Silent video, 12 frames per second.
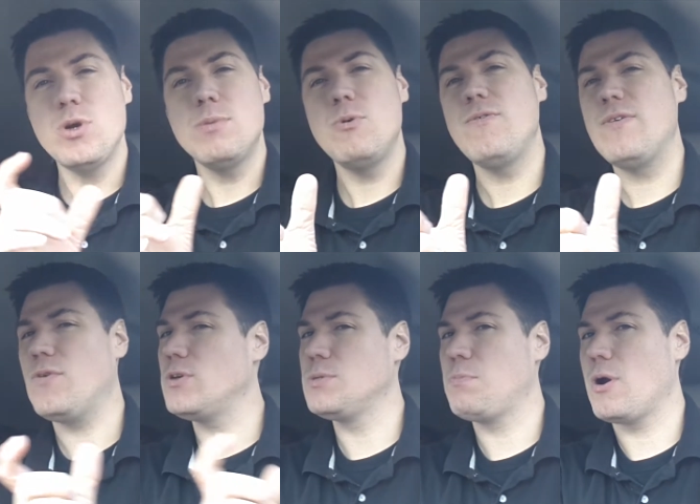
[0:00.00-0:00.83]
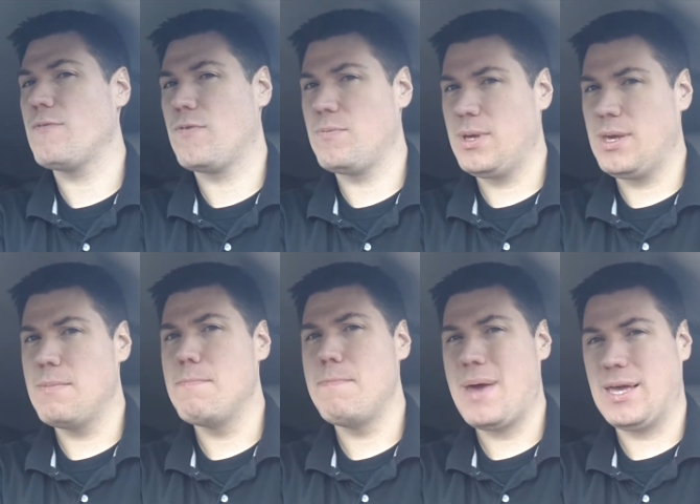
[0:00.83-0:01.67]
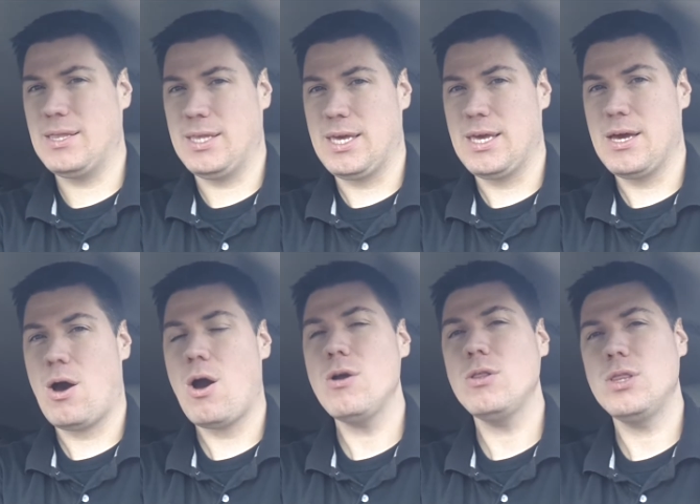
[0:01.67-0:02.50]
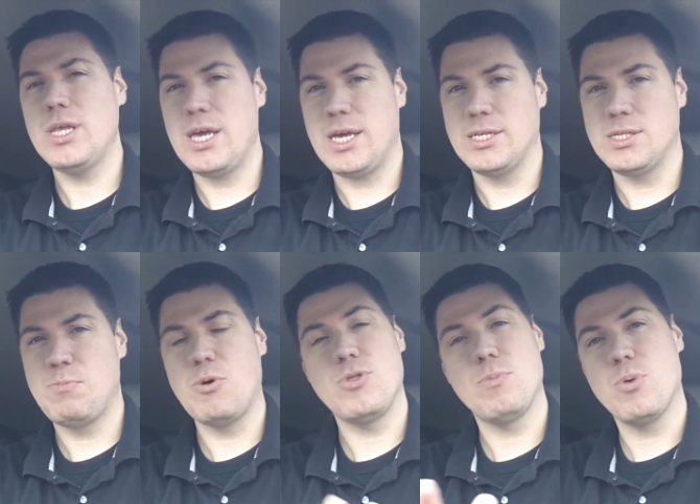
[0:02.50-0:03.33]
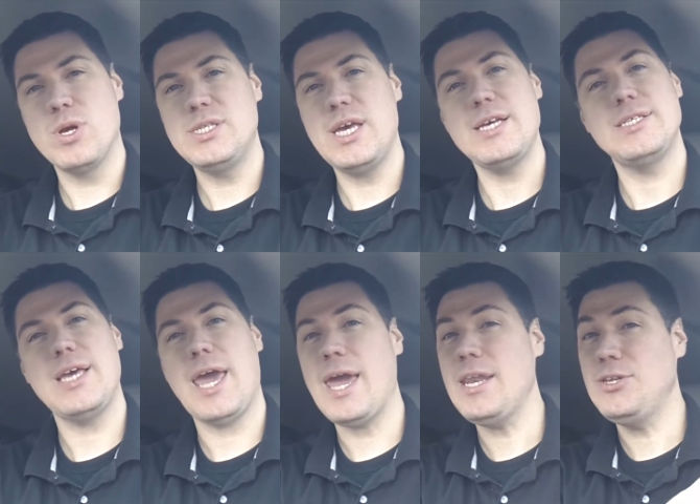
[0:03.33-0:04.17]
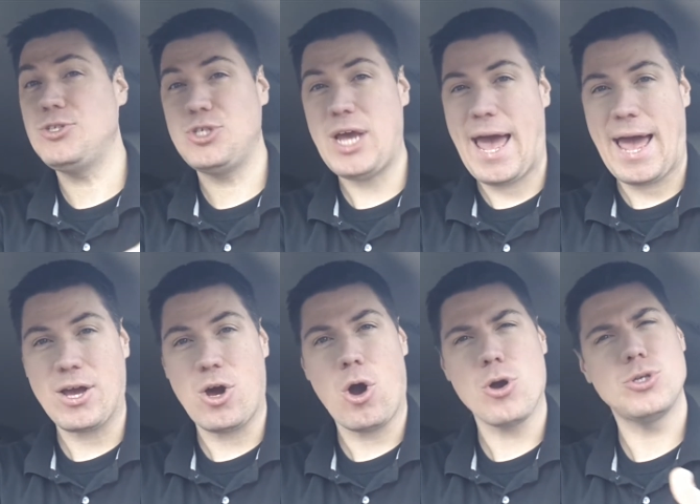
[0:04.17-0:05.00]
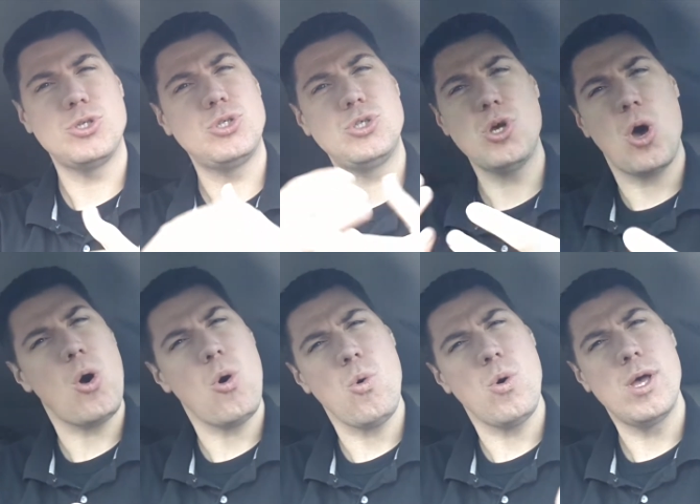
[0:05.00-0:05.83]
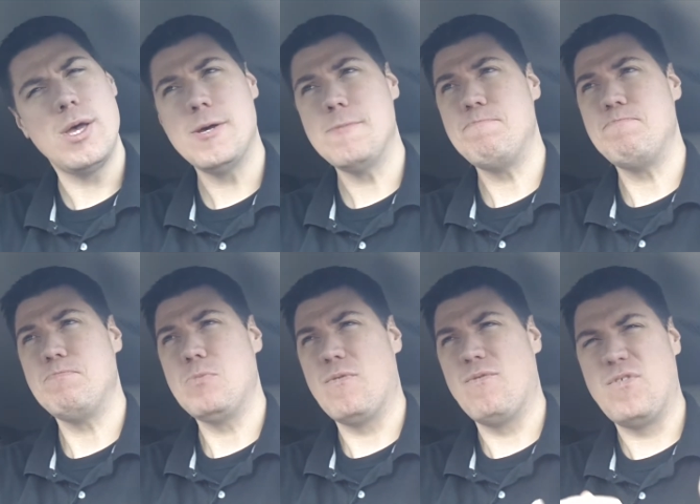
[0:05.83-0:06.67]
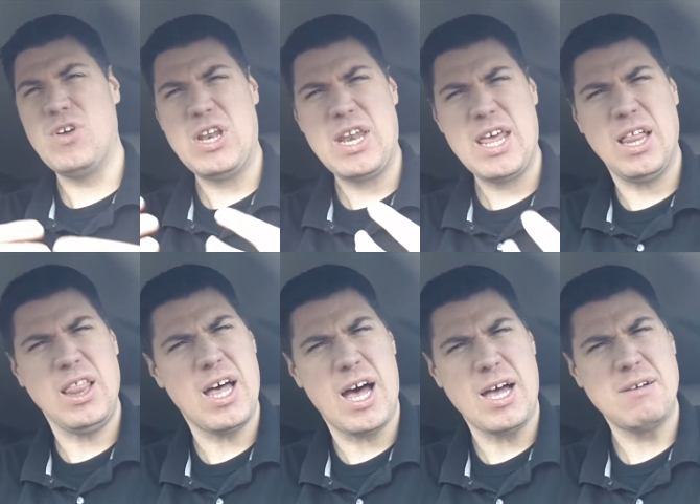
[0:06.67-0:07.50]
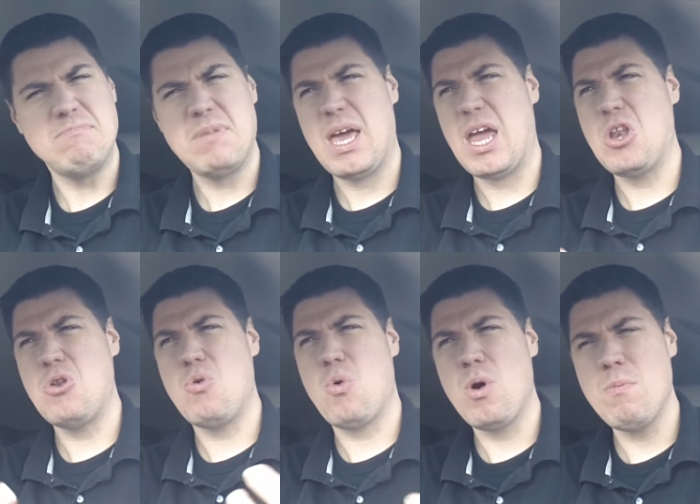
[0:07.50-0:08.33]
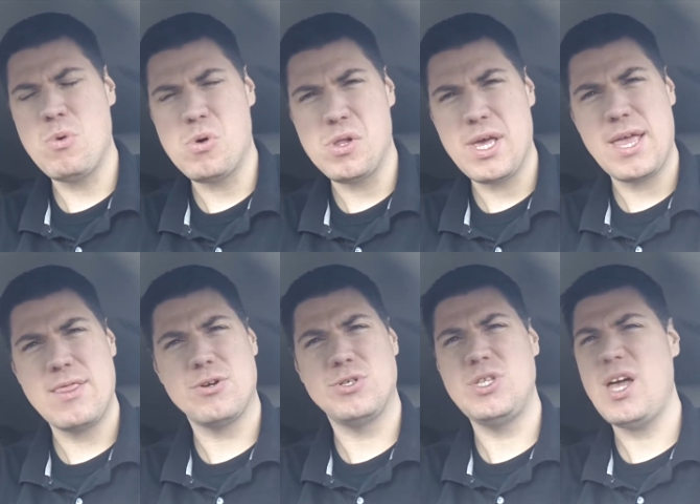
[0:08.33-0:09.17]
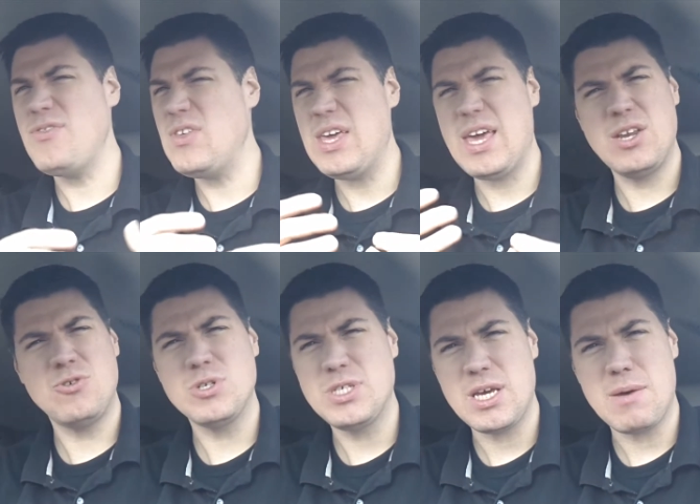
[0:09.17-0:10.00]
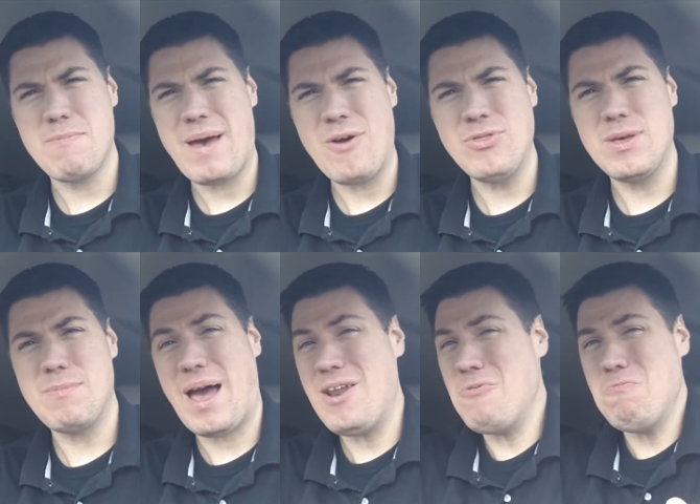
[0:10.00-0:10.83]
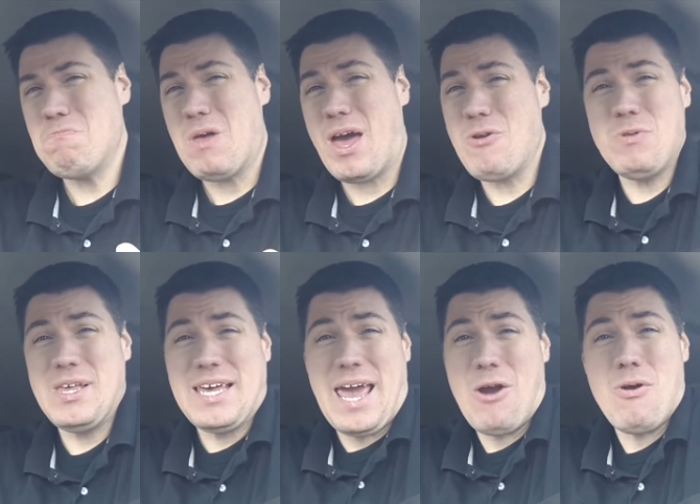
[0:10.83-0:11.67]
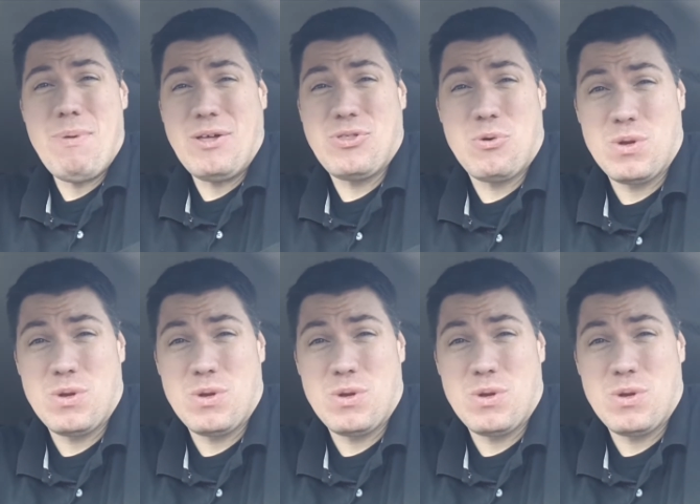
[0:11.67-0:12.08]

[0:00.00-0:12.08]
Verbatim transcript: the movie falls apart for me mainly. Our leads, both the princess and Jack, are so vanilla and normal and there's nothing interesting about them. I don't I don't really care about their